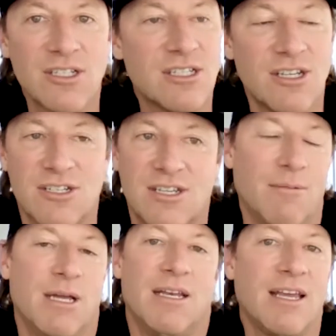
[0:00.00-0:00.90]
Just just I
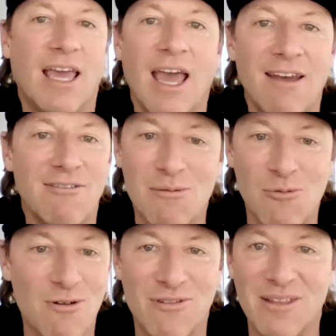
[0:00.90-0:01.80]
mean, you can't have any
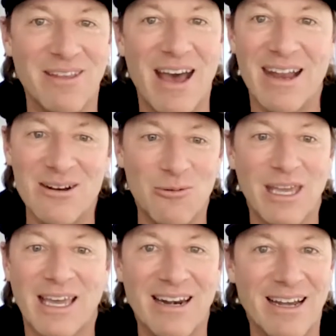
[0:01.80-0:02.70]
more fun than that in a weekend.